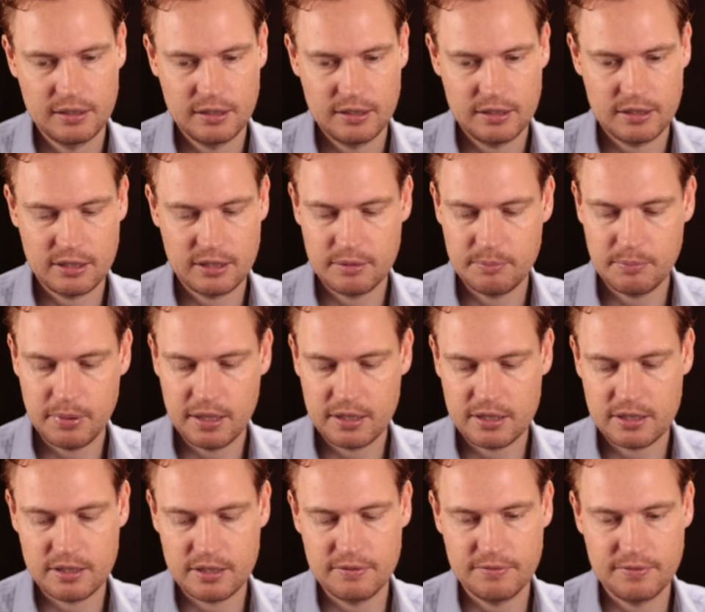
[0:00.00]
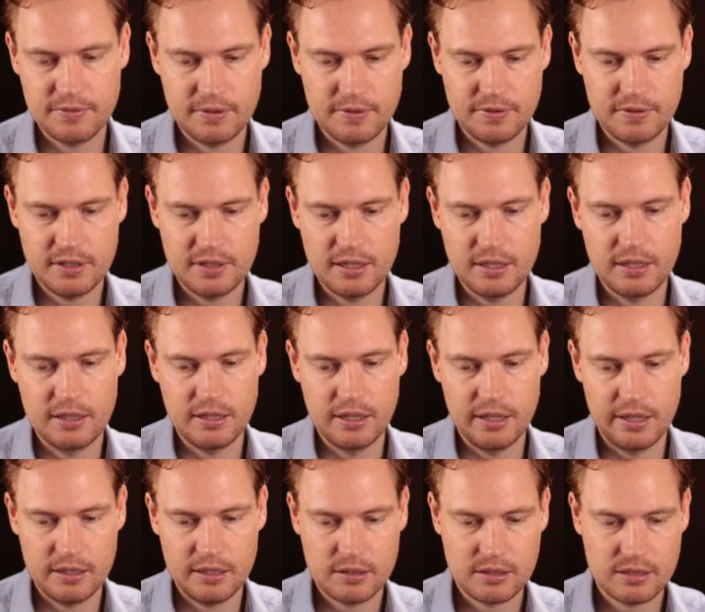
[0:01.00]
Just punch in 15
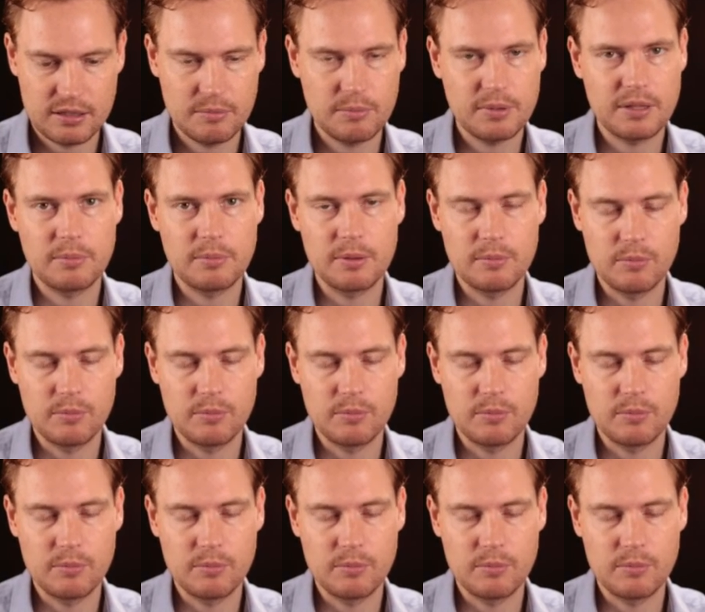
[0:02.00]
there, just to be a bit